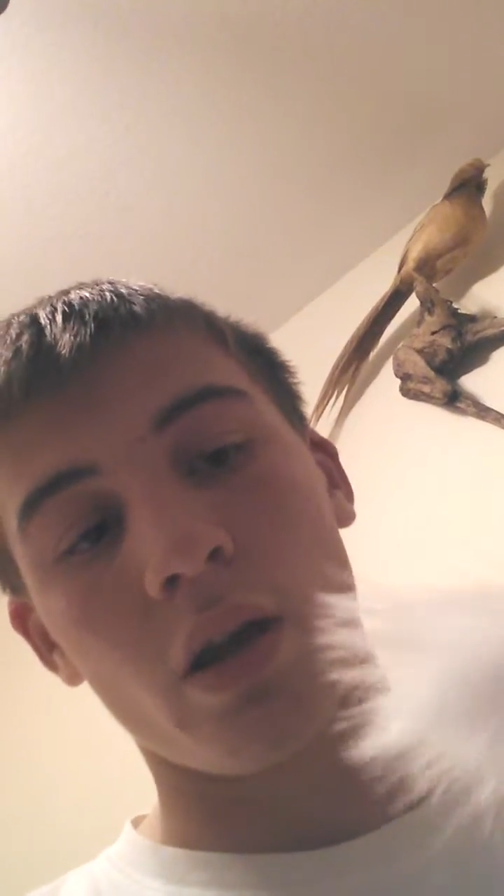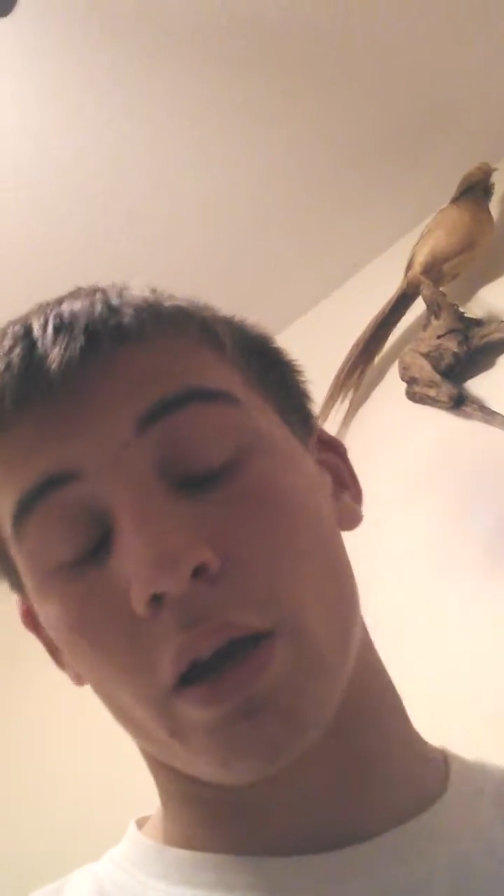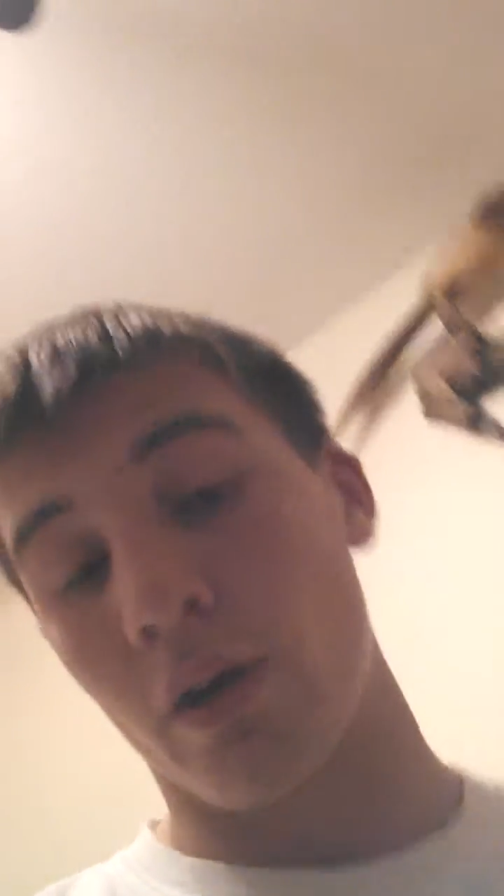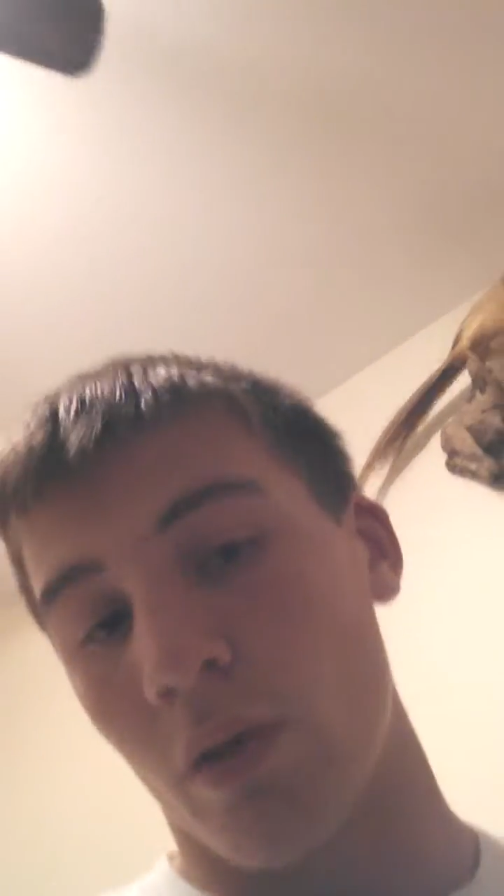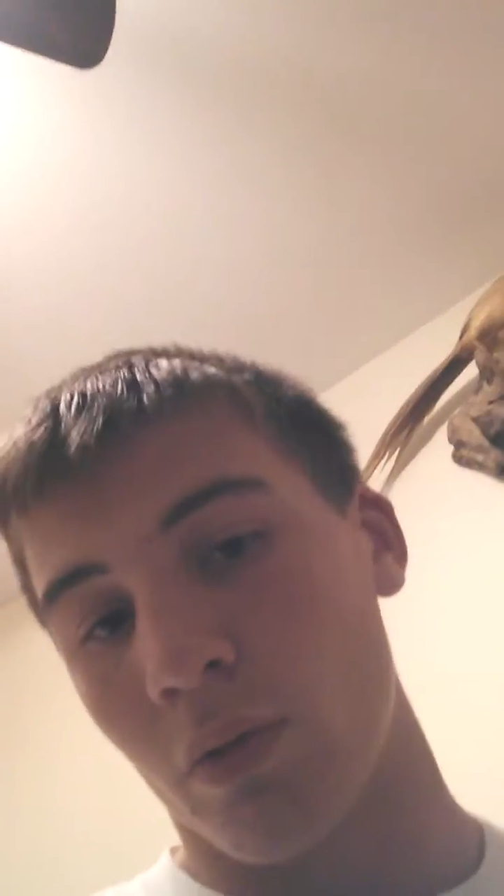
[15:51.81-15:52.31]
I
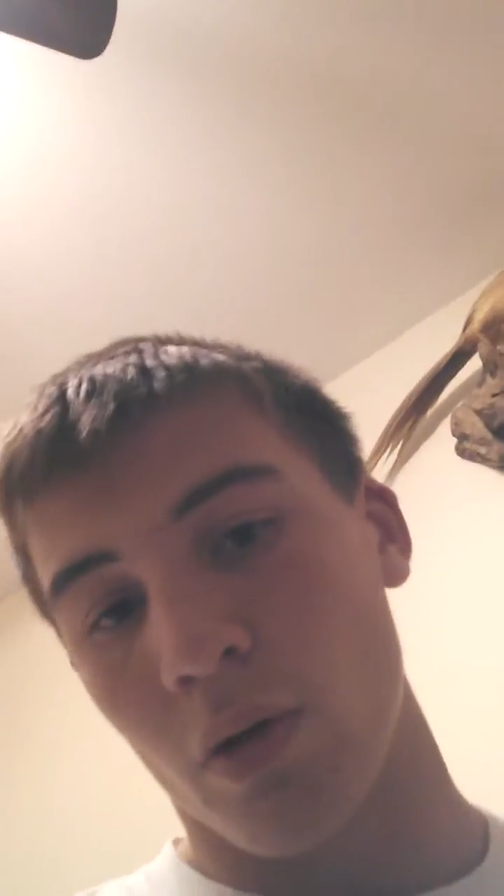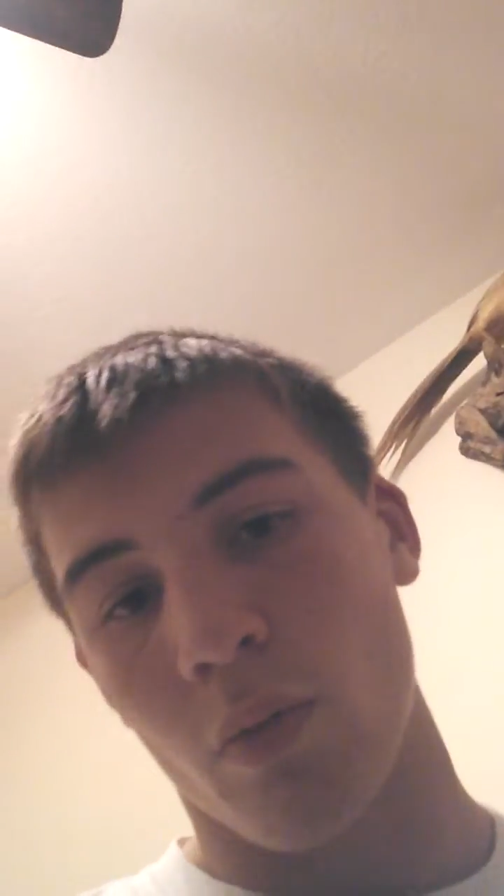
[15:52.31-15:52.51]
don't know